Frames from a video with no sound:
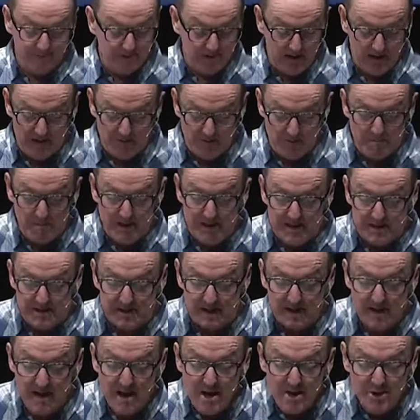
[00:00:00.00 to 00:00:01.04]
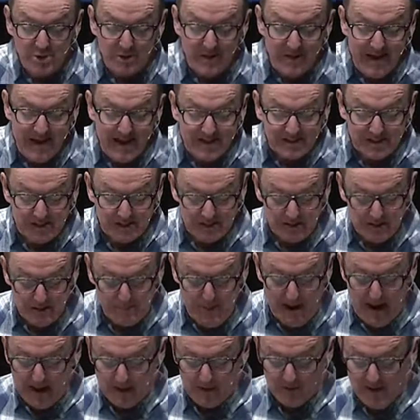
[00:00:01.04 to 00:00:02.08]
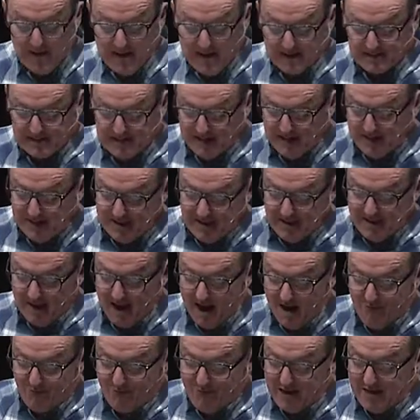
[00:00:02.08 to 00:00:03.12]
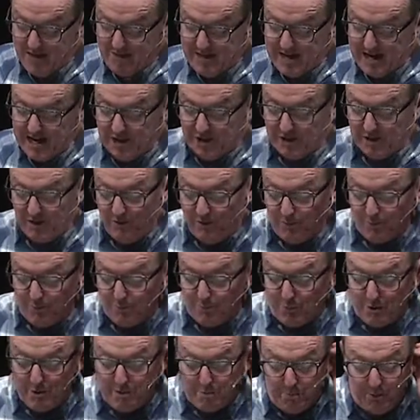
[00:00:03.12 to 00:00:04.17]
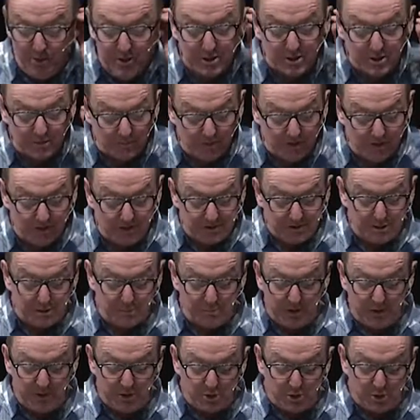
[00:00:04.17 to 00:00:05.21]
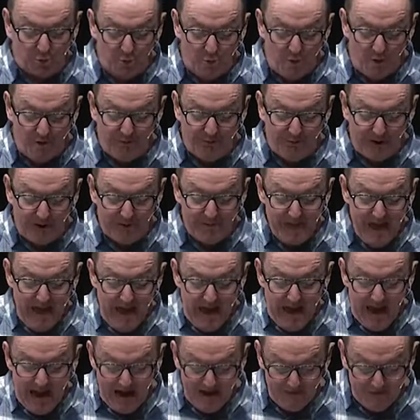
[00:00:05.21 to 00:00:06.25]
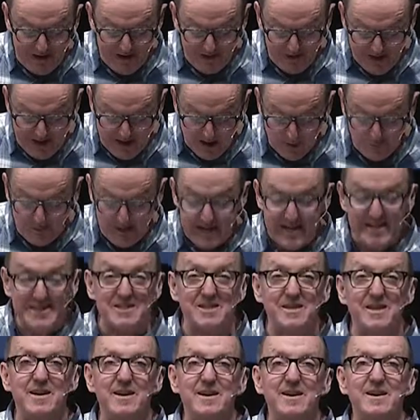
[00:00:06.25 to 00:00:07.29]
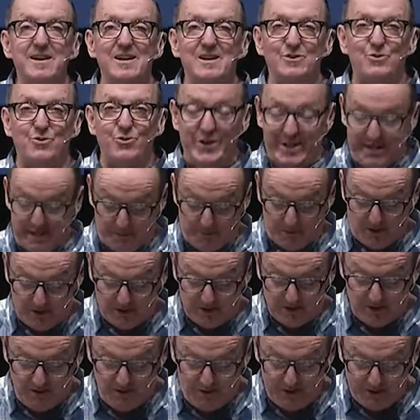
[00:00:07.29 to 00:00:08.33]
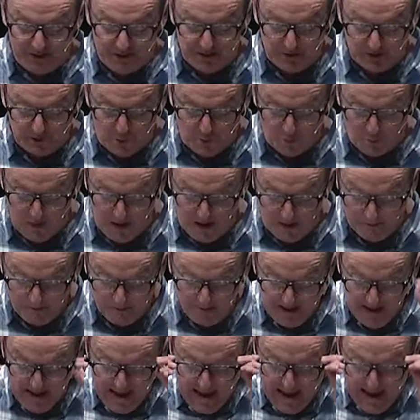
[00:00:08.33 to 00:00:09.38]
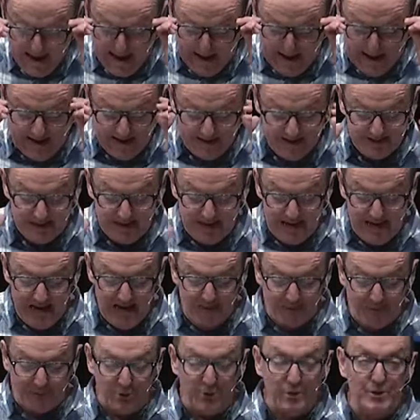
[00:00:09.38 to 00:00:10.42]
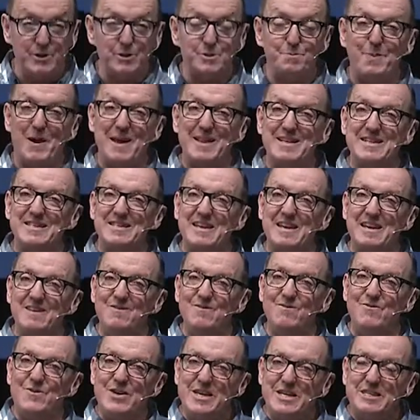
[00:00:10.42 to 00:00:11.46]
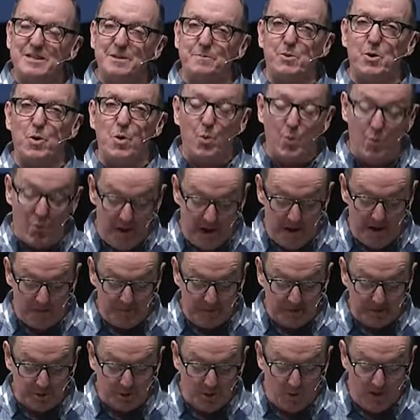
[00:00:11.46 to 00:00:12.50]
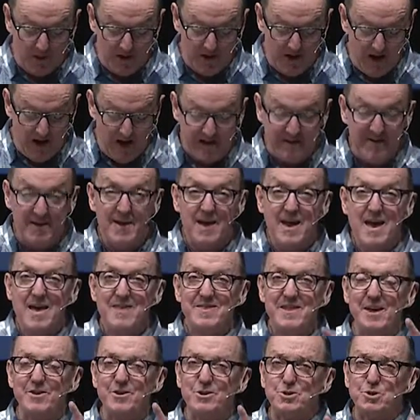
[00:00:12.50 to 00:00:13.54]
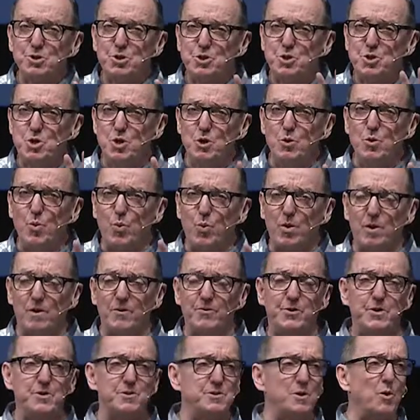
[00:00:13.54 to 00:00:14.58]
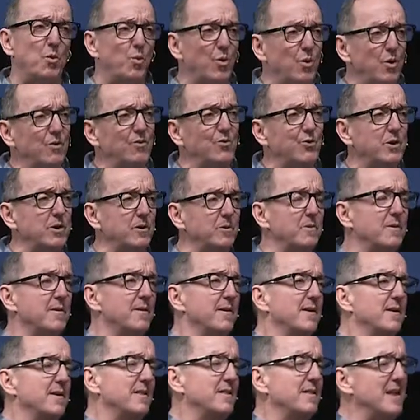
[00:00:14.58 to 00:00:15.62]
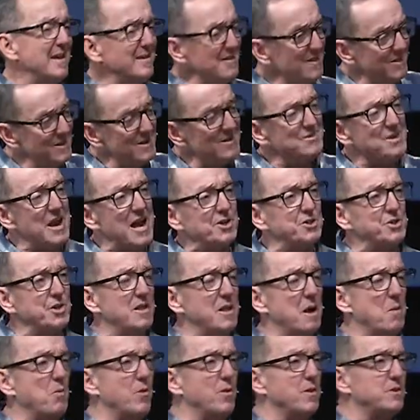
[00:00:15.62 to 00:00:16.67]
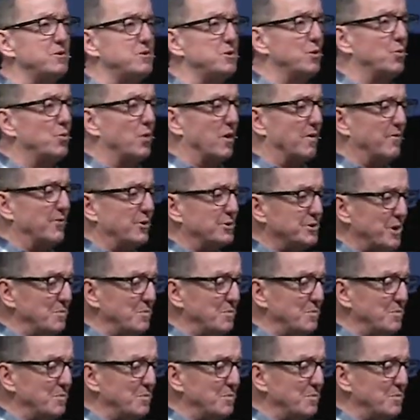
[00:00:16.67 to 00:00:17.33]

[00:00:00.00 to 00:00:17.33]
Kind of amazing. So the essence of the battle. Second thing, a foundation for the principle of spiritual warfare. Everything we see is visible. It's in the physical realm. And it's influenced by this invisible realm that's going on. Now, there's two worldviews. And a worldview, and there's actually a lot more than two worldviews.